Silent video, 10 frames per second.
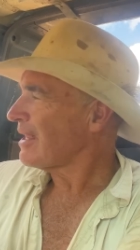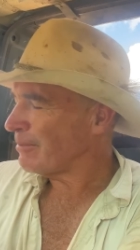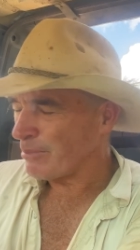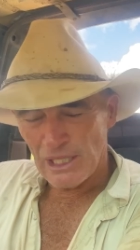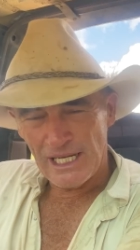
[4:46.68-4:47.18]

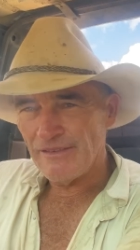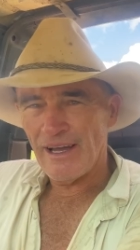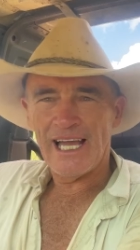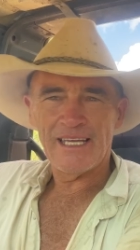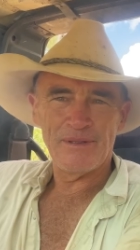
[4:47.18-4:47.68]
Plenty of
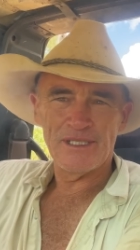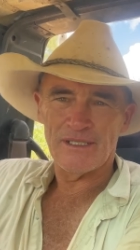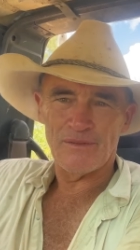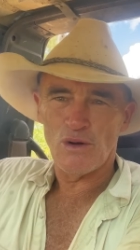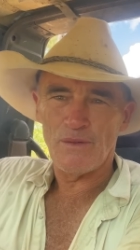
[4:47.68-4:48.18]
arguments, and
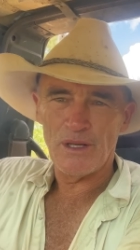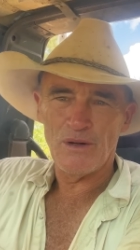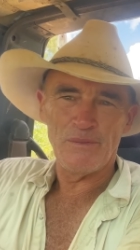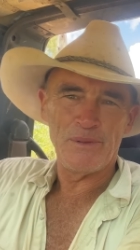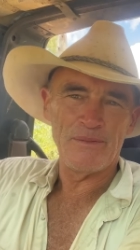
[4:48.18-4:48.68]
I'm right
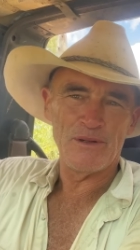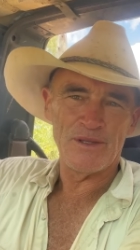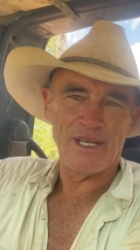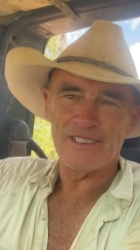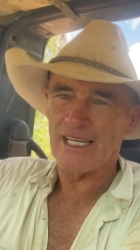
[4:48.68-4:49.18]
behind people on
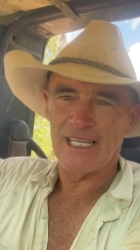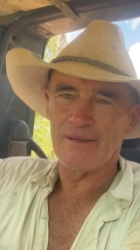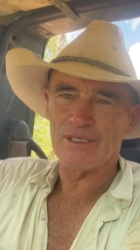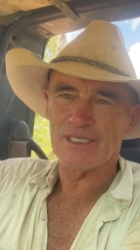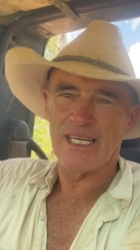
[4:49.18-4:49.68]
those
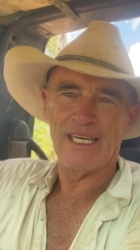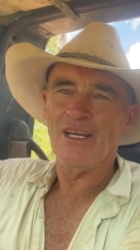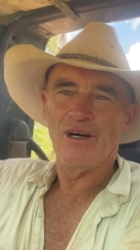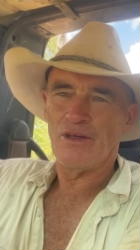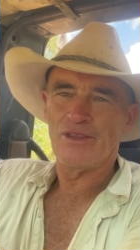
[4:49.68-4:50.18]
arguments there.
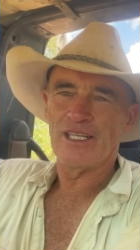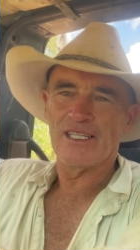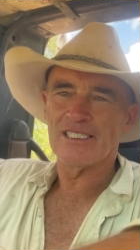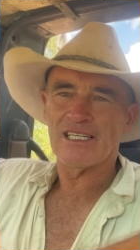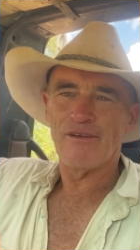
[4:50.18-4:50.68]
I think
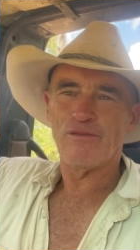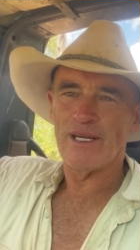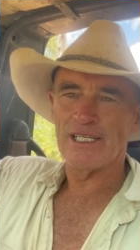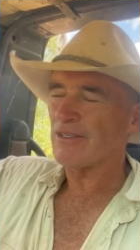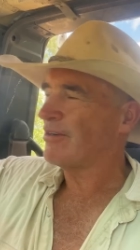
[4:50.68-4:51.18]
these
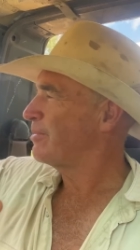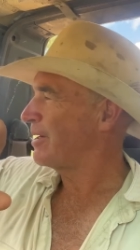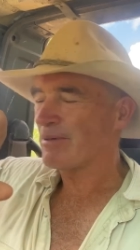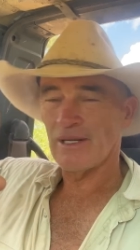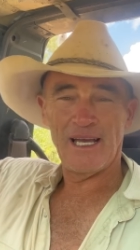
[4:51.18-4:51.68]
left-wing side
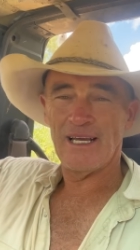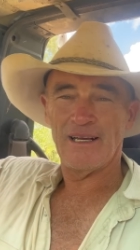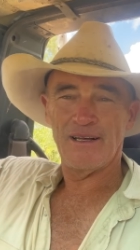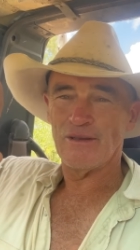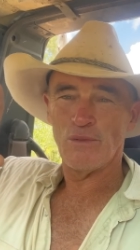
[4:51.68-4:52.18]
people,
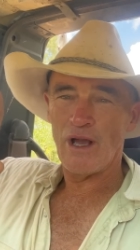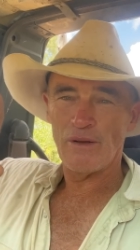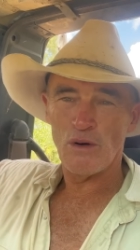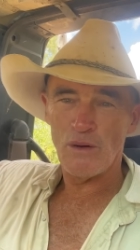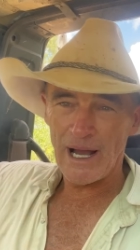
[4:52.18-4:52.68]
uh, the woke
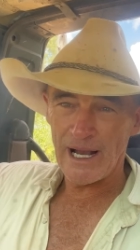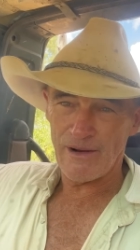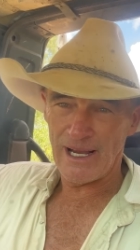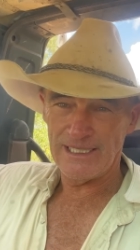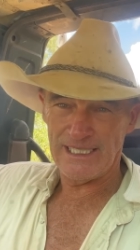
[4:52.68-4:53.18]
mob, are
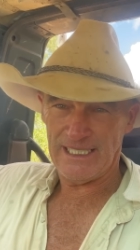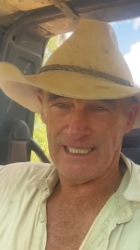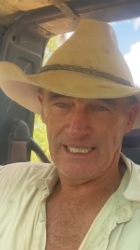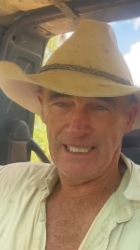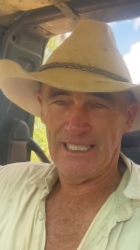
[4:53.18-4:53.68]
crazy,
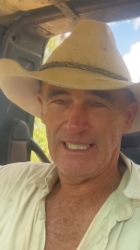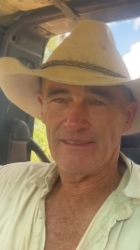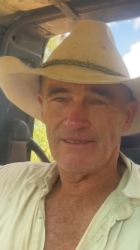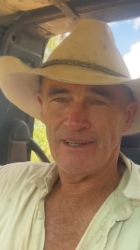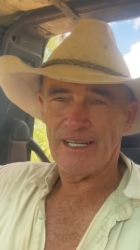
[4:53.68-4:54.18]

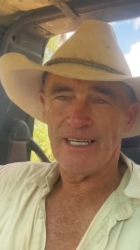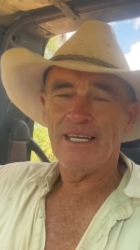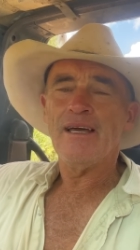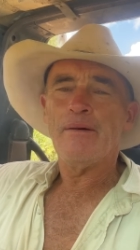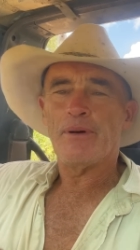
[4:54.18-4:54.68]
right?
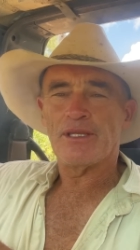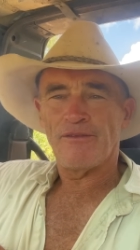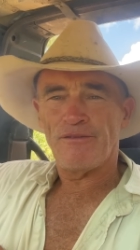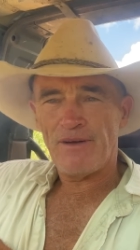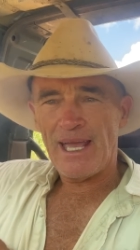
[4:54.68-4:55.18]
But the
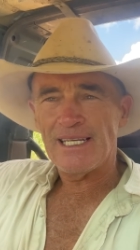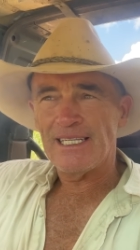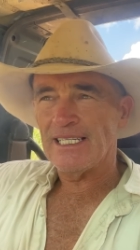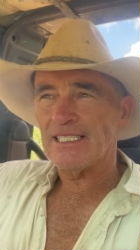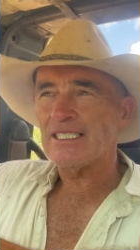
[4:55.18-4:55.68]
fact
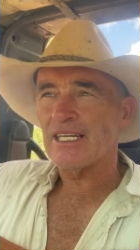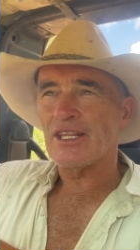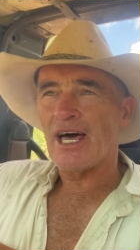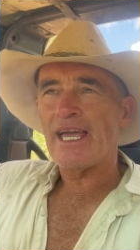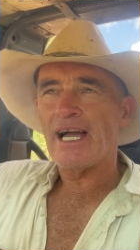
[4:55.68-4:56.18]
is,
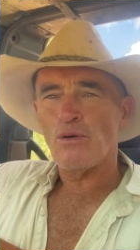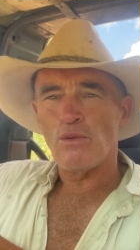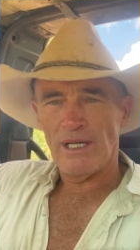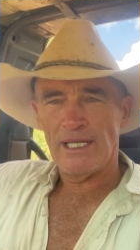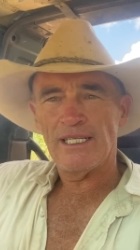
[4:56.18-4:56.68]
they are
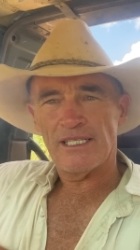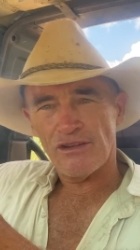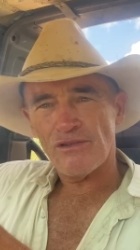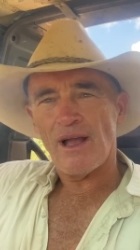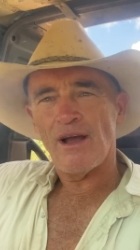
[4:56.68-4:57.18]
willing to
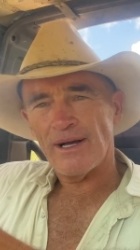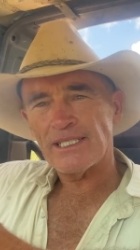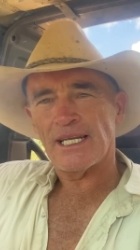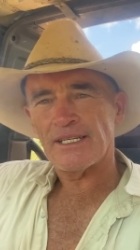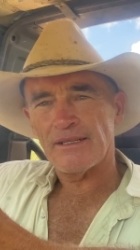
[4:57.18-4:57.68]
throw
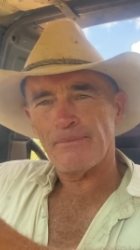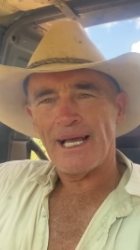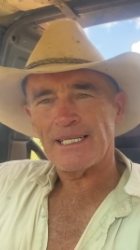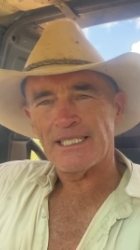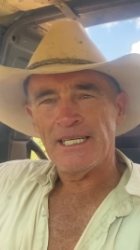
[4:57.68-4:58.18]
us under the bus.